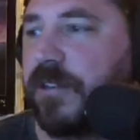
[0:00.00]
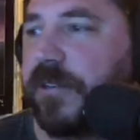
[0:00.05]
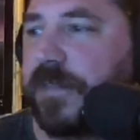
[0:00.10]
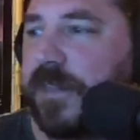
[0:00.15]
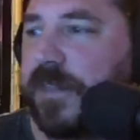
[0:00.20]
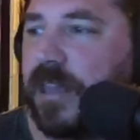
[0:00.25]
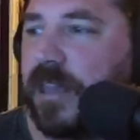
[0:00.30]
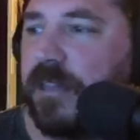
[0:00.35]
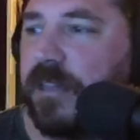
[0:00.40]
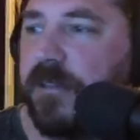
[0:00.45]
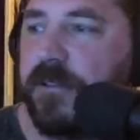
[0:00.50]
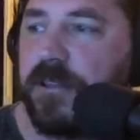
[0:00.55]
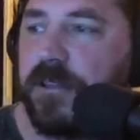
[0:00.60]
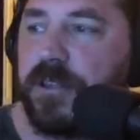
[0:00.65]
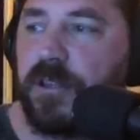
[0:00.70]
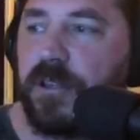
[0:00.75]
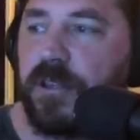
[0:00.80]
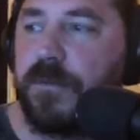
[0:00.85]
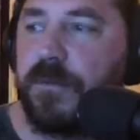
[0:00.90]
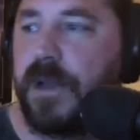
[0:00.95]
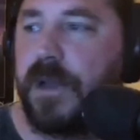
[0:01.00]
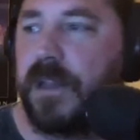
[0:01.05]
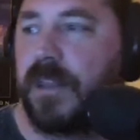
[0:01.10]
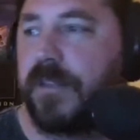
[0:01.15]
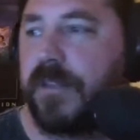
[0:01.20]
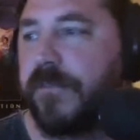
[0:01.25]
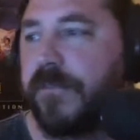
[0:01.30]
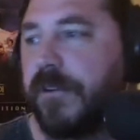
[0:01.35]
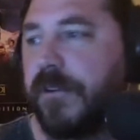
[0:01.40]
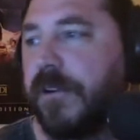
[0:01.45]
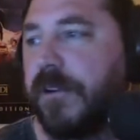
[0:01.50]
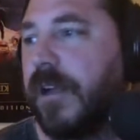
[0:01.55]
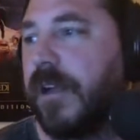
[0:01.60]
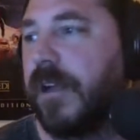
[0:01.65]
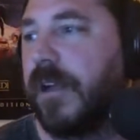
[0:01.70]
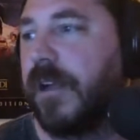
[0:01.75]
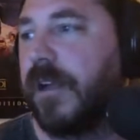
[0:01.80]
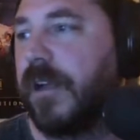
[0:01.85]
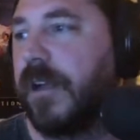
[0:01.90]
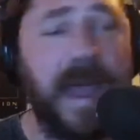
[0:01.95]
Thank you so much for
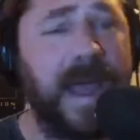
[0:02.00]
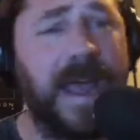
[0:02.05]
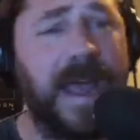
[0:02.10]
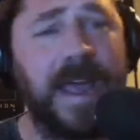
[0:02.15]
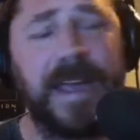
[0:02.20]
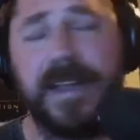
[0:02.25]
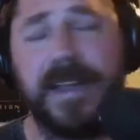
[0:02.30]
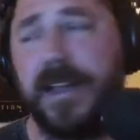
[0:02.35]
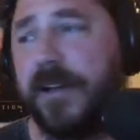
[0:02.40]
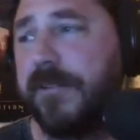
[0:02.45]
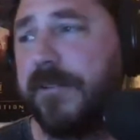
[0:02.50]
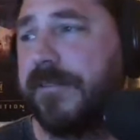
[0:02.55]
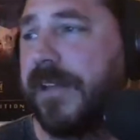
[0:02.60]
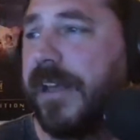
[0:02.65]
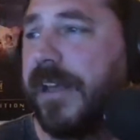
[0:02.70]
hanging out.